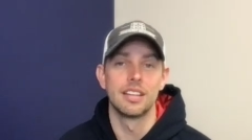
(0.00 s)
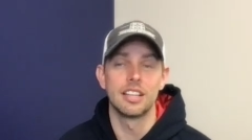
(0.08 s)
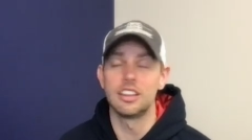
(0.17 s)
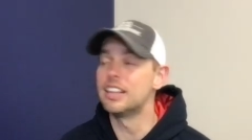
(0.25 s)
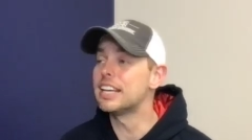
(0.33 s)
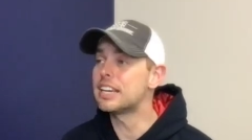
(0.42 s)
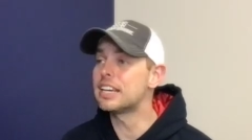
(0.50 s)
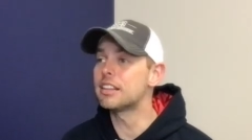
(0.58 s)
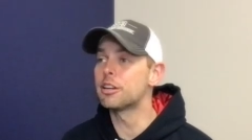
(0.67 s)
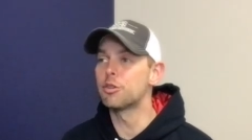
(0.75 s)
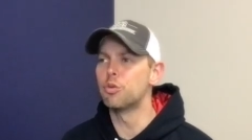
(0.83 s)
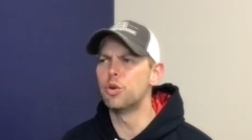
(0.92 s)
licking
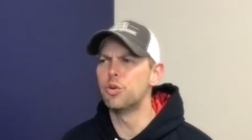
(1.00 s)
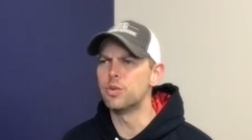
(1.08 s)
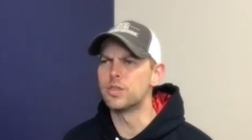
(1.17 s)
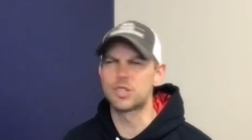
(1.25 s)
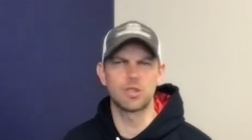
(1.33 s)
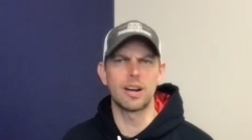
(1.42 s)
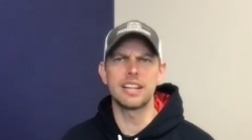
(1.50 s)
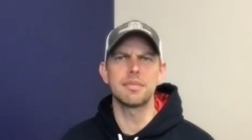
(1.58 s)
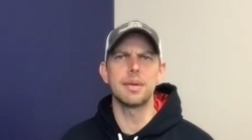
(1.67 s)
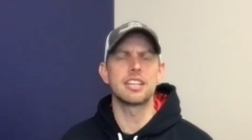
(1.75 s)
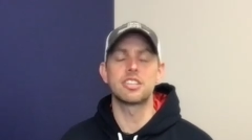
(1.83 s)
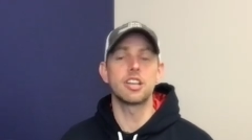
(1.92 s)
their wounds, trying to
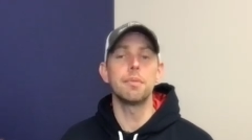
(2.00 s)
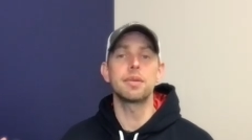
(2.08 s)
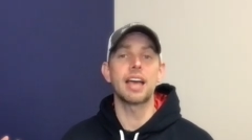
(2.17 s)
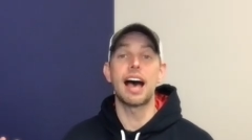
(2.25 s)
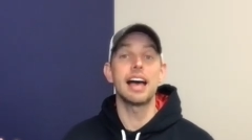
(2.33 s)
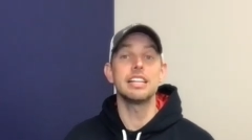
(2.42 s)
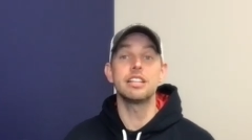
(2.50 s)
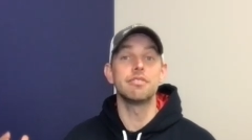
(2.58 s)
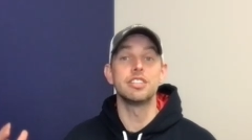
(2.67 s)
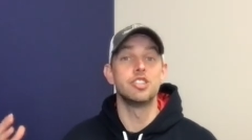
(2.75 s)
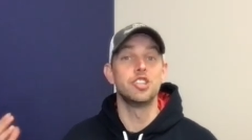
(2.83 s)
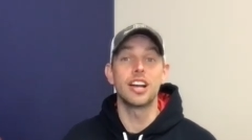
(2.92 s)
make some kind of
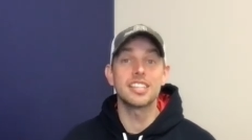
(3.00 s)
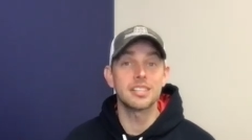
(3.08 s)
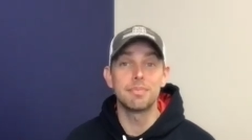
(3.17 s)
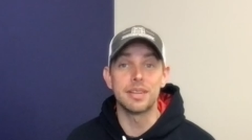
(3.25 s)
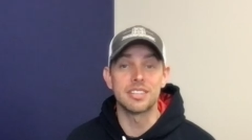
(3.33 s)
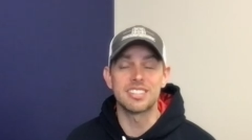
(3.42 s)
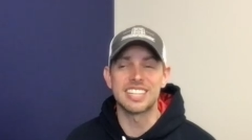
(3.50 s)
adjustments